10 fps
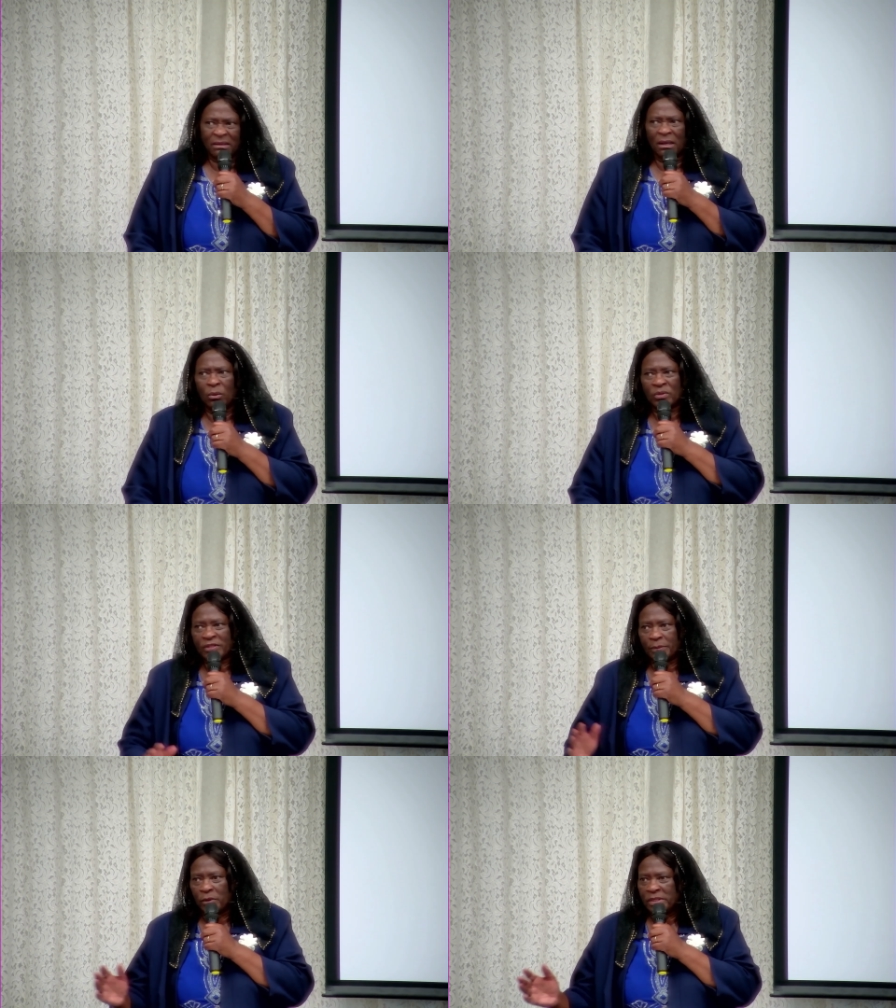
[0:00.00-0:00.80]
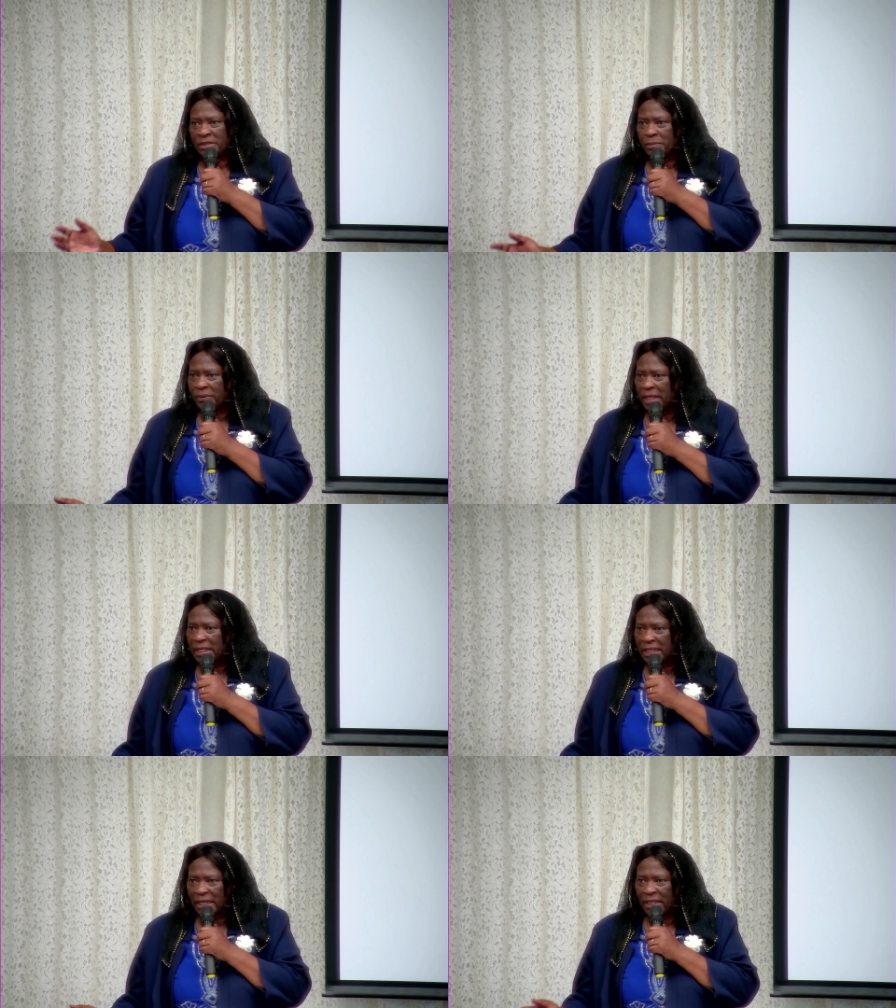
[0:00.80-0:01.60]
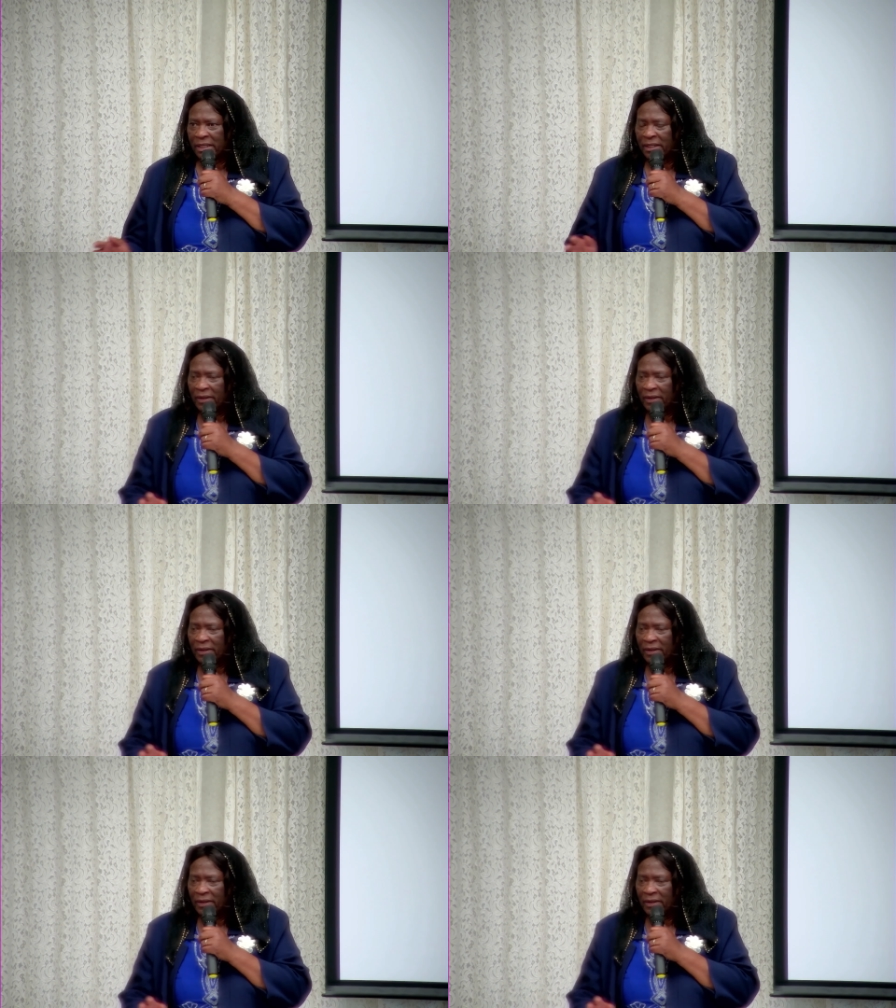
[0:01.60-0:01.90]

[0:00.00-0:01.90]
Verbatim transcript: Think, oh, what's the point in praying again?